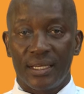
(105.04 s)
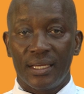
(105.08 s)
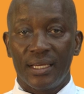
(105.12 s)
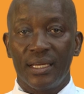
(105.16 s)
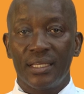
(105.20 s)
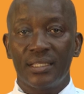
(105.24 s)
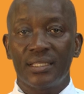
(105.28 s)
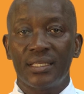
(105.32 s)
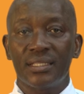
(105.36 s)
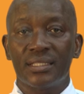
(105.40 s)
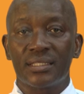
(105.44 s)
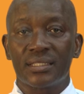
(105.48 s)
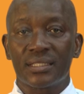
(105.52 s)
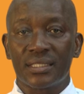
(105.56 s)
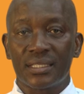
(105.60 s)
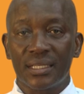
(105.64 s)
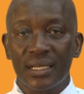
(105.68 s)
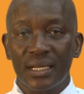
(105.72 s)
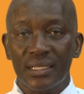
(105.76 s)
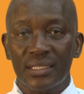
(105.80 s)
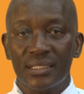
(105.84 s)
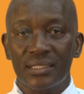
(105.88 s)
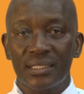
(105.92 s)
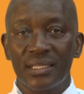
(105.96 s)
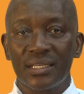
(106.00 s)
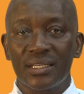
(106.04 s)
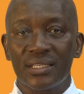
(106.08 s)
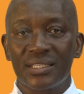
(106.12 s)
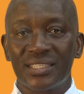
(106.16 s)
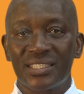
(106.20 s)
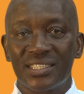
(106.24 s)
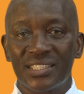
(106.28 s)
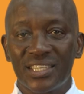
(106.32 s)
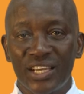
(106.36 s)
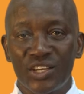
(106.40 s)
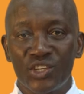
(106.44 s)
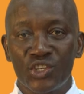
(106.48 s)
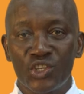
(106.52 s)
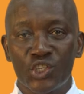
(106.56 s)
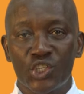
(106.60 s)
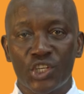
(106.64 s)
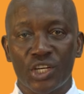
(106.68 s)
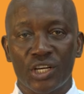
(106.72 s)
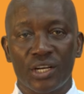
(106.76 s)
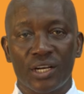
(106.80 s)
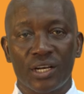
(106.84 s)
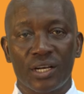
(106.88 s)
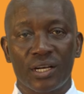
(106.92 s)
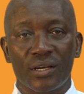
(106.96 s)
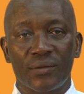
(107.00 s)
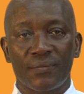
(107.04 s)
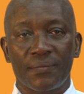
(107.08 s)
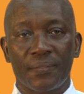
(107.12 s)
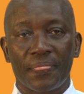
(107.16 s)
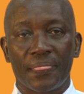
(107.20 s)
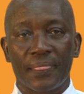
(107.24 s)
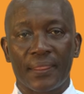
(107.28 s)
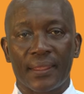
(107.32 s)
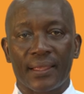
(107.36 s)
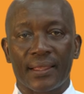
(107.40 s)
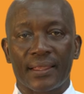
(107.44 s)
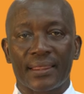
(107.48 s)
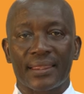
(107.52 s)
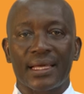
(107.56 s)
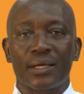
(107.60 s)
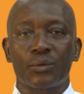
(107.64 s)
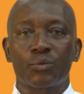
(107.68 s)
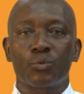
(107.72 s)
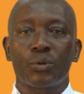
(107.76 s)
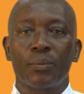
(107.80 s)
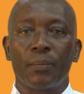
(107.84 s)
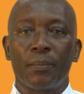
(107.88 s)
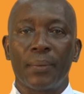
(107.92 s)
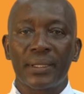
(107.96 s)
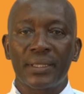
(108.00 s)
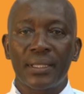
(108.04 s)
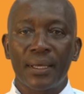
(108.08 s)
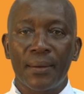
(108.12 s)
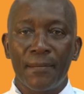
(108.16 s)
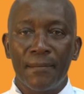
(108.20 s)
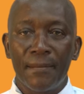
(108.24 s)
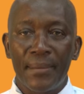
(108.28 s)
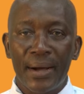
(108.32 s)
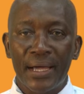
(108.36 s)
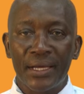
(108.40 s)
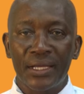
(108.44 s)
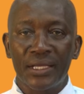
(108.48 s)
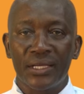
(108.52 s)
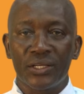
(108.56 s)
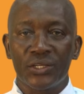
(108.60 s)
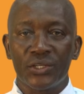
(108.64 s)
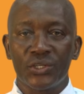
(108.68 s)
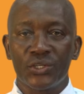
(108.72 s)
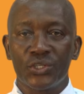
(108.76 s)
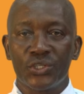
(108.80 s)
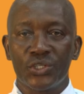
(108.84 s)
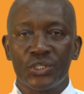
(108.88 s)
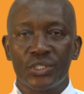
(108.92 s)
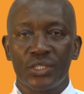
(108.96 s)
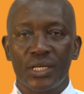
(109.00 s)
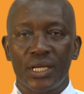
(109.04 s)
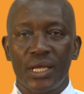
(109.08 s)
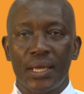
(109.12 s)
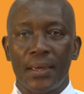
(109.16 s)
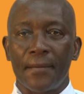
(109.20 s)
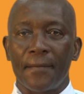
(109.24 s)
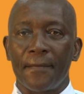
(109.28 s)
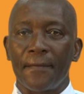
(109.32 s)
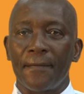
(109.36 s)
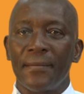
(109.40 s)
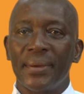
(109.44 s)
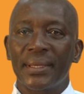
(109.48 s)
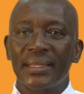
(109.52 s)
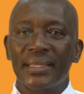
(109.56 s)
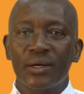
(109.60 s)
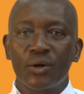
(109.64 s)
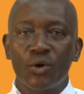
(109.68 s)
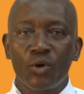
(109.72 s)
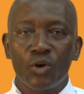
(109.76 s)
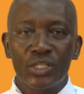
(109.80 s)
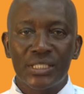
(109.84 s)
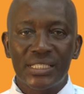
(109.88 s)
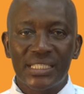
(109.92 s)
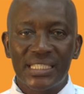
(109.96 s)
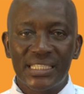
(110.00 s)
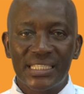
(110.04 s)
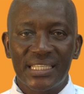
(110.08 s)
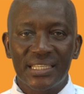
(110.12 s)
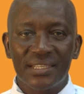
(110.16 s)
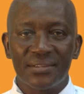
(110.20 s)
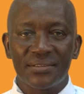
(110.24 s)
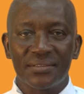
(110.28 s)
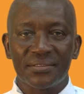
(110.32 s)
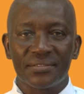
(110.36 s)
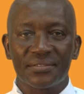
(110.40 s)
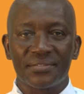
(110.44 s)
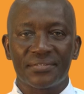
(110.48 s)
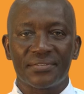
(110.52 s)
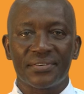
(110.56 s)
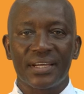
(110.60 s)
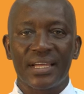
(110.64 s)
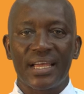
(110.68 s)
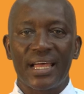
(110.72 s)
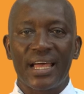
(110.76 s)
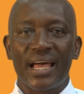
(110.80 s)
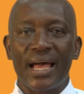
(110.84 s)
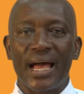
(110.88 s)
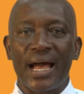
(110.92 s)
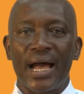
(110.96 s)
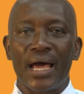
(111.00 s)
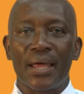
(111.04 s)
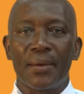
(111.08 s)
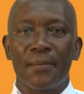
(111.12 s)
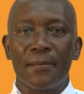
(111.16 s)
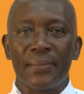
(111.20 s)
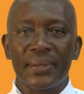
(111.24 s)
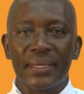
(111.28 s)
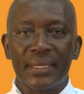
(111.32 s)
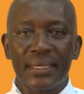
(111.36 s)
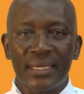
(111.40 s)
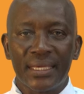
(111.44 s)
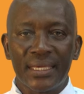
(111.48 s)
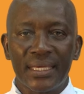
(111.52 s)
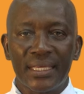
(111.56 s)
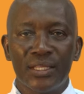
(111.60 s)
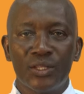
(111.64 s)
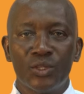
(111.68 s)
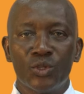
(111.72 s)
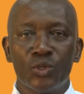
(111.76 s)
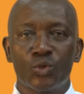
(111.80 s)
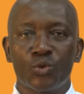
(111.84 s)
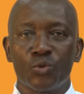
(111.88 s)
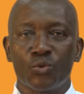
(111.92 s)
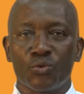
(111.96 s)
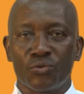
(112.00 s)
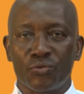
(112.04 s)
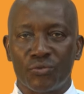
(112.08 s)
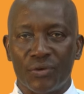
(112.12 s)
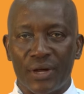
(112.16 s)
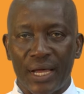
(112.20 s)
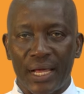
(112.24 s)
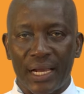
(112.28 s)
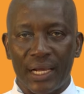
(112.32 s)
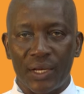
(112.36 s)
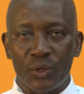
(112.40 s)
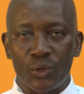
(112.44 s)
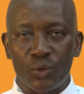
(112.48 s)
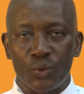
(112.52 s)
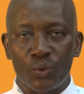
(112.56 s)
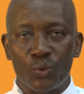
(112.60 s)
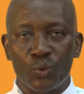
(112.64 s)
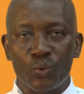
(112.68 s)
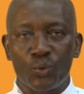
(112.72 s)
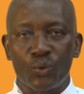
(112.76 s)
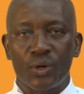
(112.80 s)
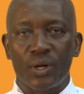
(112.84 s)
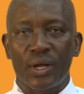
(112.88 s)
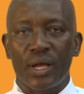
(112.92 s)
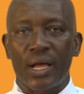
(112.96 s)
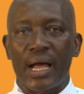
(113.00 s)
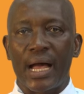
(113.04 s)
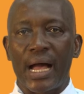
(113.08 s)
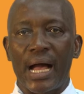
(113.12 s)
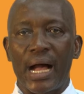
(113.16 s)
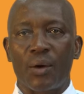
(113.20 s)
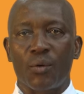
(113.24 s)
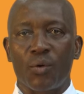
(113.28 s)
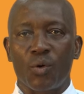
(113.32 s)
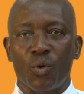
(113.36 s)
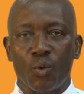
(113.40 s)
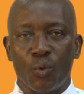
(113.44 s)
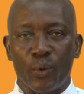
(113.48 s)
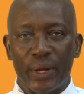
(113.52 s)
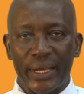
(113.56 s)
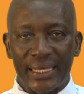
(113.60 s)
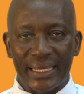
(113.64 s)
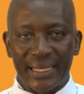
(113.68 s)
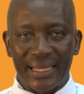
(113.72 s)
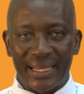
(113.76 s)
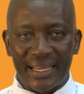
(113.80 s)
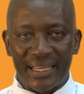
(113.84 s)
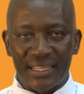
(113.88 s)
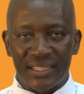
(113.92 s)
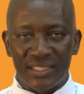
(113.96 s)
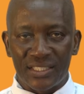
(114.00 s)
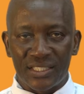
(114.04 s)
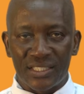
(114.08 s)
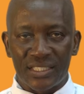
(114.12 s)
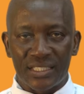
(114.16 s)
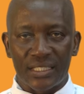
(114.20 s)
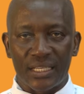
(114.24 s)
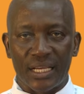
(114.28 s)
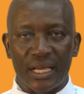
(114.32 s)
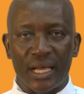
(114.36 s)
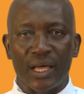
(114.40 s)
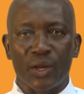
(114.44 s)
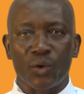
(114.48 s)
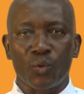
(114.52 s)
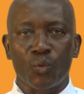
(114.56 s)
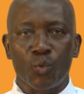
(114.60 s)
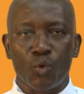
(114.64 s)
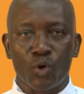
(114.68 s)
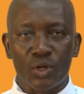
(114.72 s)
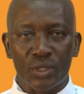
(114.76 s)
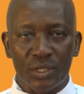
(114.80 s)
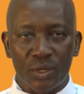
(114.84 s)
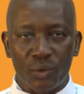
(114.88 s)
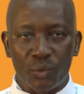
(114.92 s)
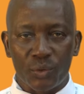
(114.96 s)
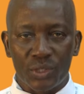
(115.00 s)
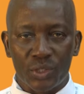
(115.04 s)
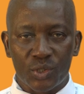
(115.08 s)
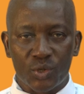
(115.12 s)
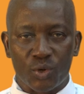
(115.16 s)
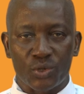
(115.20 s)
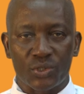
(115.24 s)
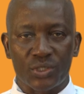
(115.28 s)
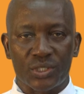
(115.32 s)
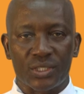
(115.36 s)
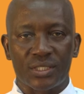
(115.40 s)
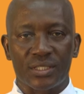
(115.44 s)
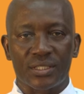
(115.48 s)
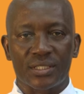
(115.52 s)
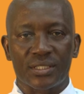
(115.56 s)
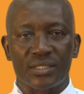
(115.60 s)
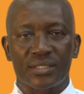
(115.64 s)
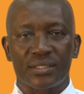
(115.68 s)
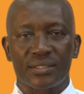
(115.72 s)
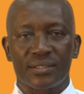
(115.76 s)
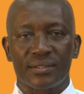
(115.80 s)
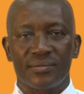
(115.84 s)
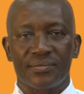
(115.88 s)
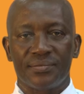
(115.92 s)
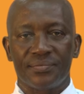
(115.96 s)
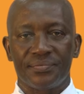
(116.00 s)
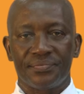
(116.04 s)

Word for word: It is thus essential that we better manage, better conserve, and begin to value our wetlands and water resources.